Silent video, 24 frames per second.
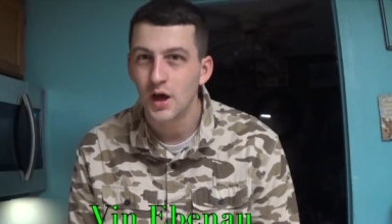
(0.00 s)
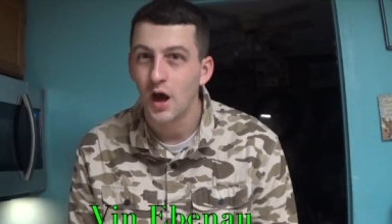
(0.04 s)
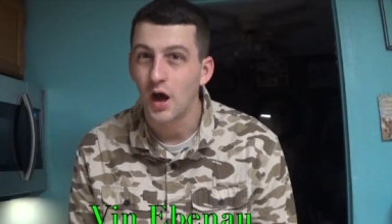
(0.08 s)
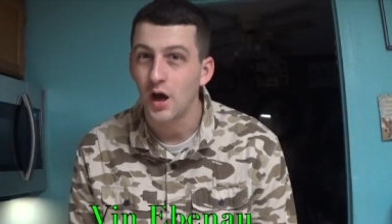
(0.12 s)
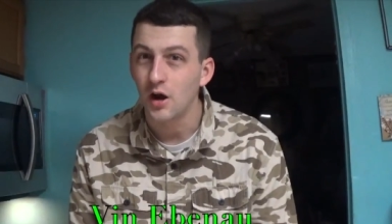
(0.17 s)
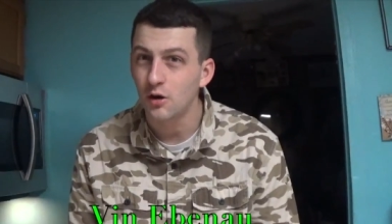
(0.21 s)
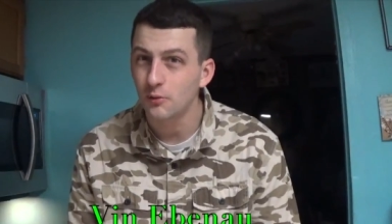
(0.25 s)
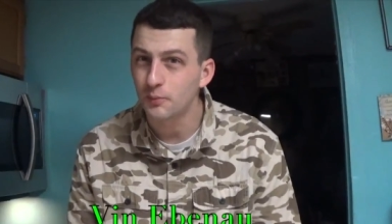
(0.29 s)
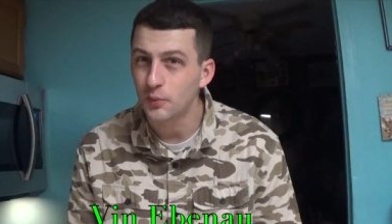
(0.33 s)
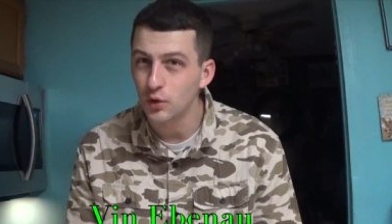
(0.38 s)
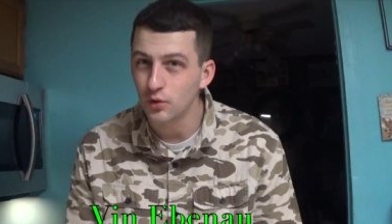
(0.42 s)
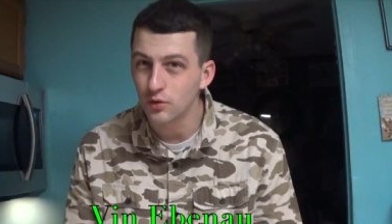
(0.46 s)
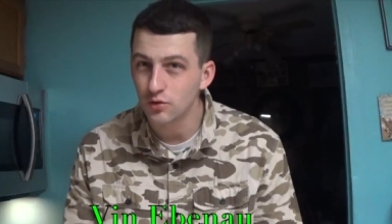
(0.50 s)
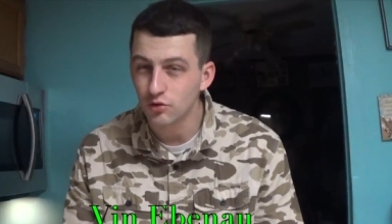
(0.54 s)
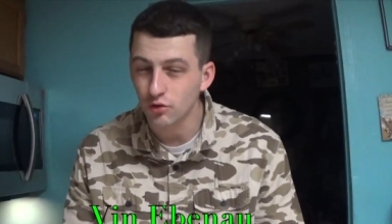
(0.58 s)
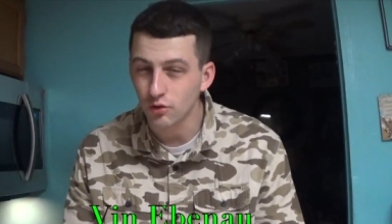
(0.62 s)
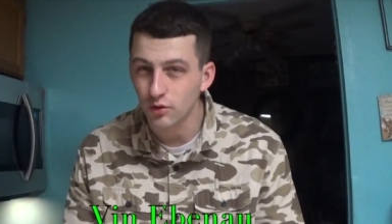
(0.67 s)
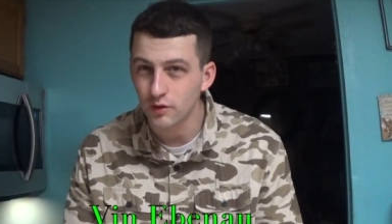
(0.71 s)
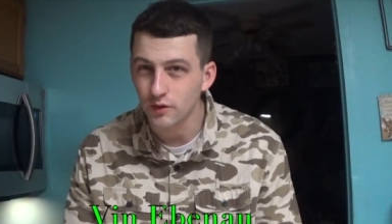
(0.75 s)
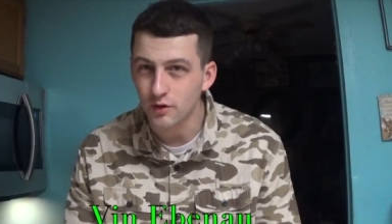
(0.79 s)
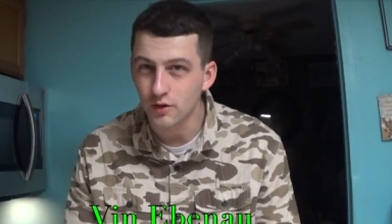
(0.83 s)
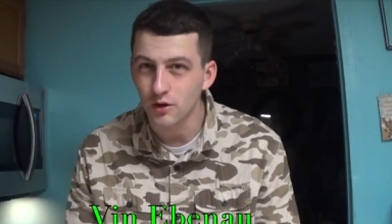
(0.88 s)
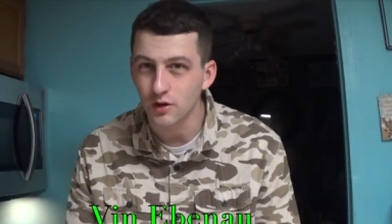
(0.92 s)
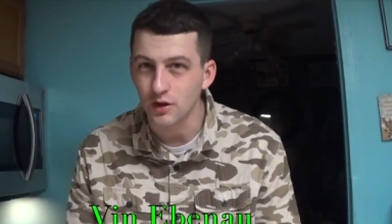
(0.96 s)
I hope you
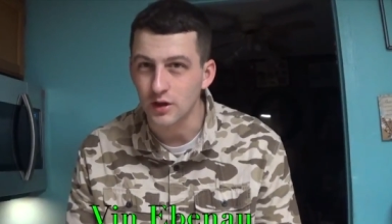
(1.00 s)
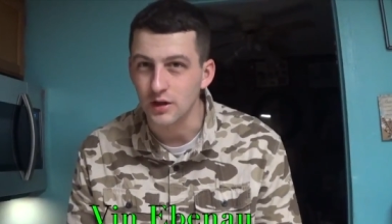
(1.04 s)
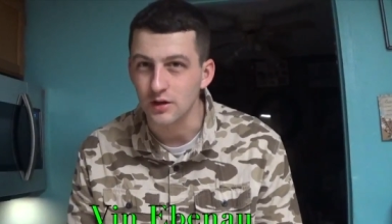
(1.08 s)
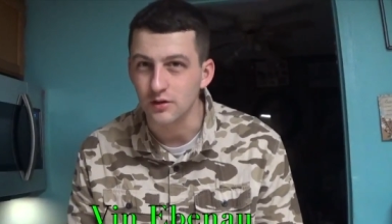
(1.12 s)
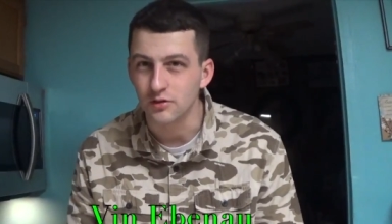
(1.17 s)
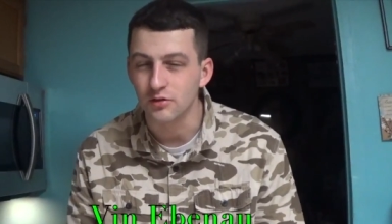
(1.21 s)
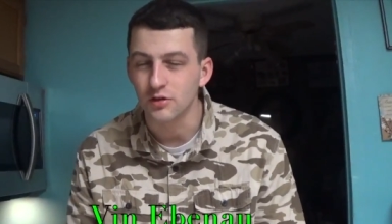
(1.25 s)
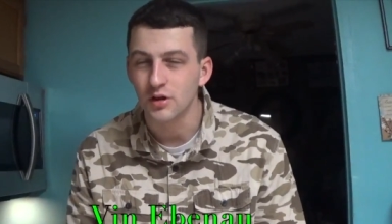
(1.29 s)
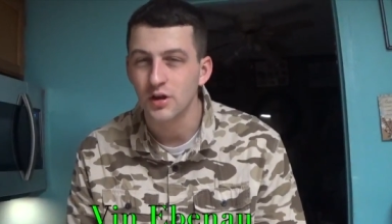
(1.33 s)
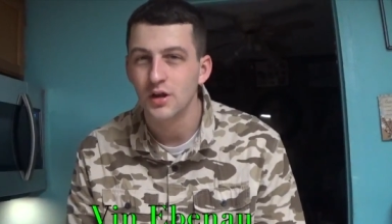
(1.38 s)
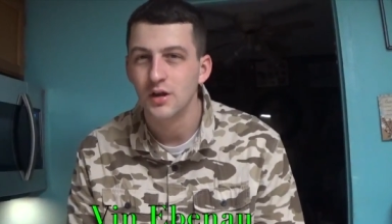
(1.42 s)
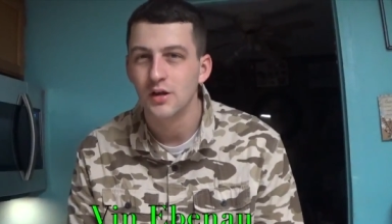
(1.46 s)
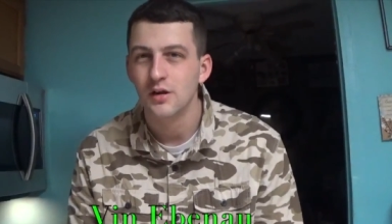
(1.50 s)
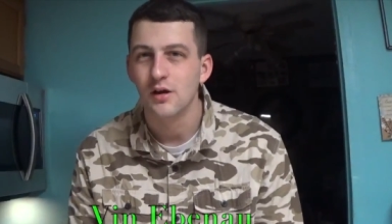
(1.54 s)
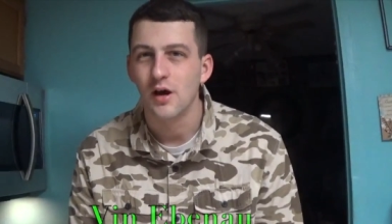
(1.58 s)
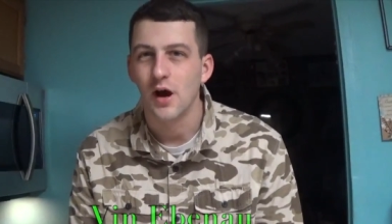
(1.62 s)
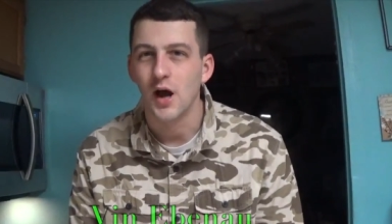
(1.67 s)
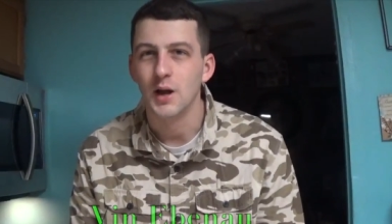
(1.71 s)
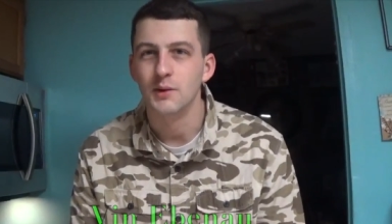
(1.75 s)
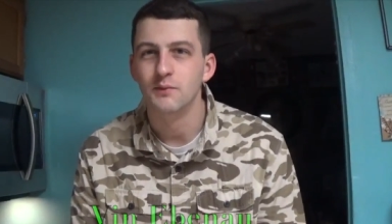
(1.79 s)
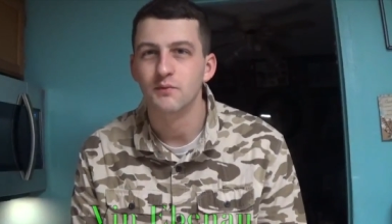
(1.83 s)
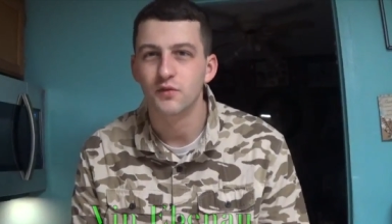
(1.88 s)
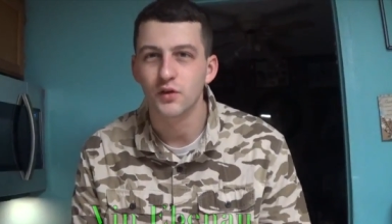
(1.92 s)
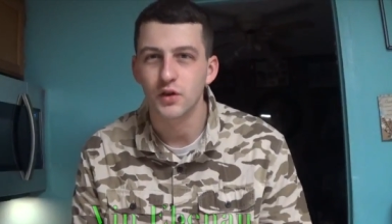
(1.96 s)
enjoy the cookies.
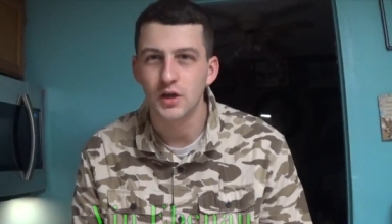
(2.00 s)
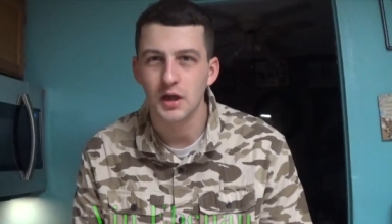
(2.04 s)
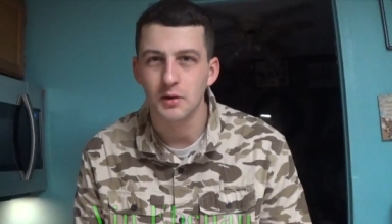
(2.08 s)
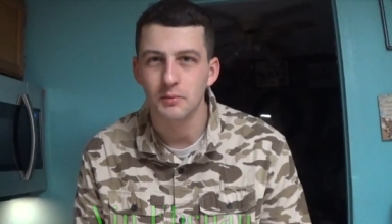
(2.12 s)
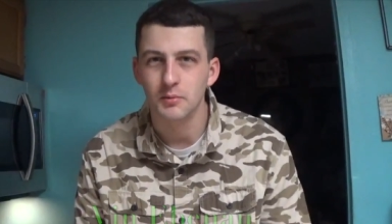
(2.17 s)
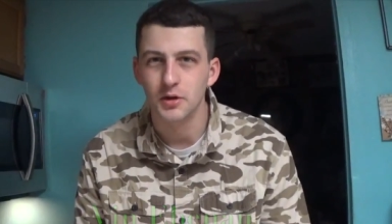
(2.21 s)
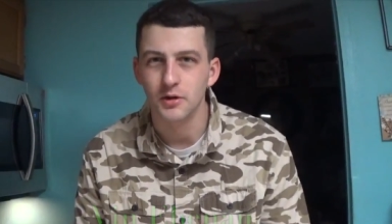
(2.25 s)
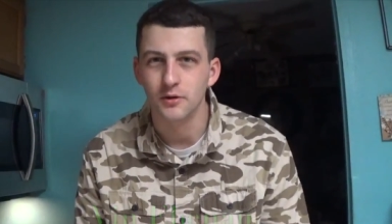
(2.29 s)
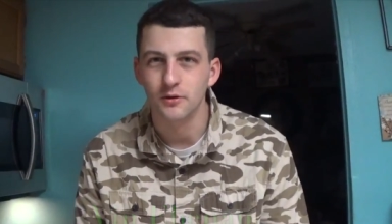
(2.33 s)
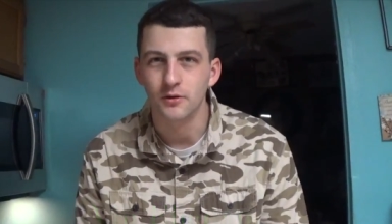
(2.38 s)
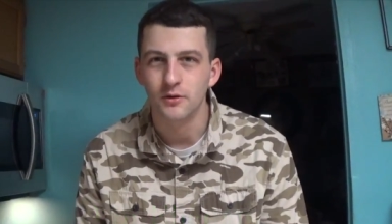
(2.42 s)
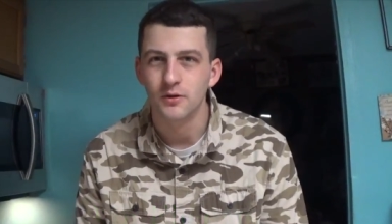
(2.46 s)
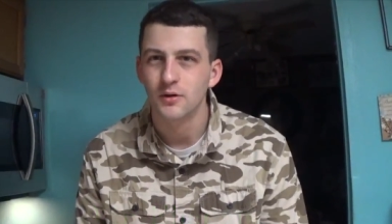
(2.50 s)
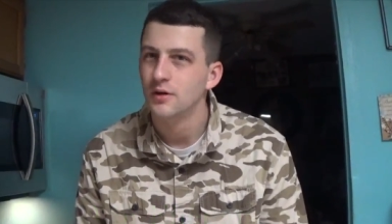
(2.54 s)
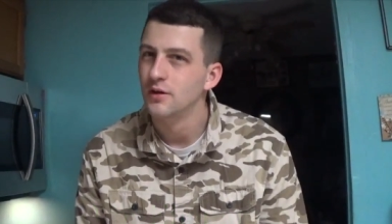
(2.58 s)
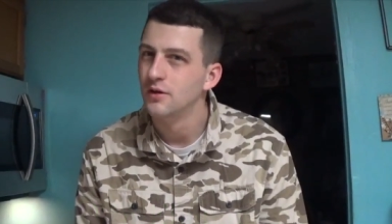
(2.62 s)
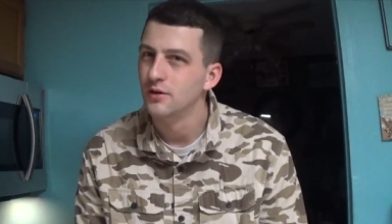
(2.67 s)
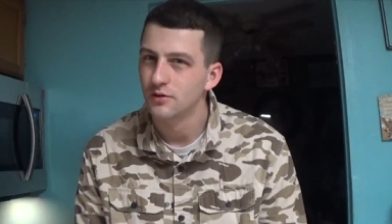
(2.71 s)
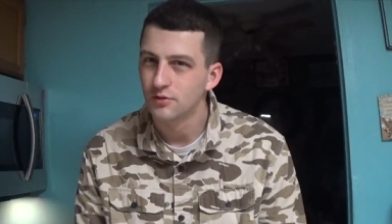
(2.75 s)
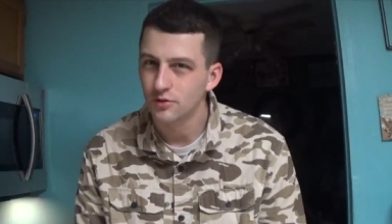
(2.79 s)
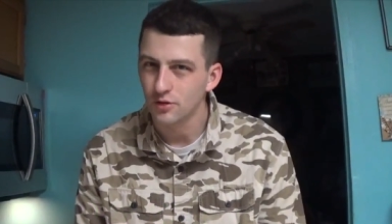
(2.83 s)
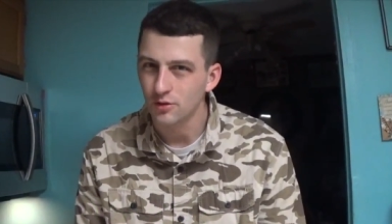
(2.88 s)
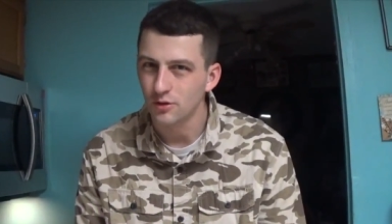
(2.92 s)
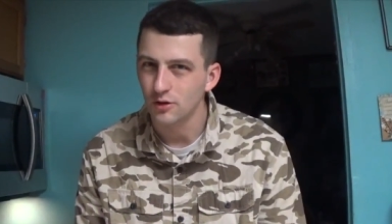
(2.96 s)
I'm Vin Ebenu.
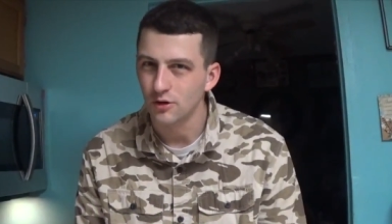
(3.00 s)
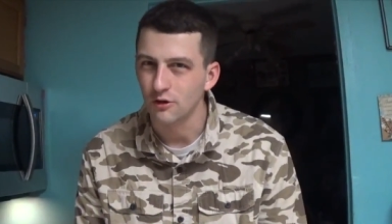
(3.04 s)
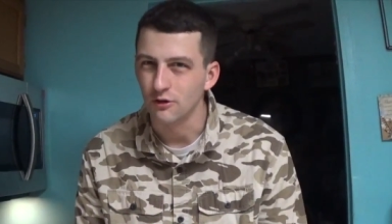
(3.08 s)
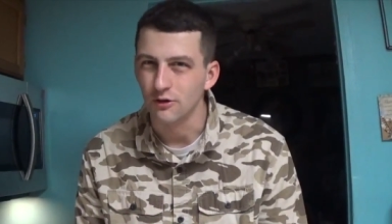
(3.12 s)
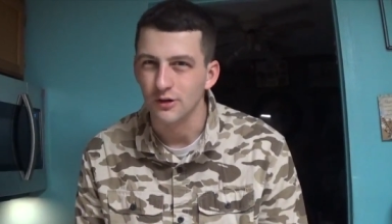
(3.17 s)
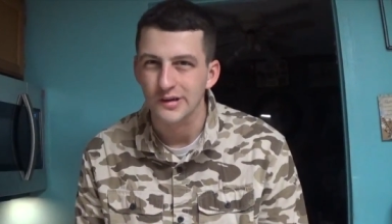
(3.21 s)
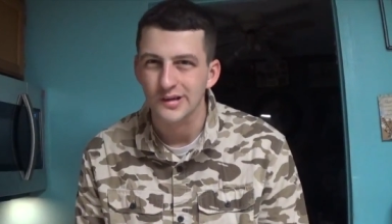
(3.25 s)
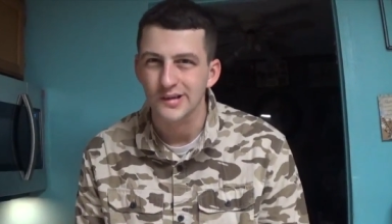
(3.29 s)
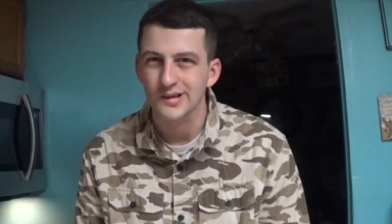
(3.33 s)
So long.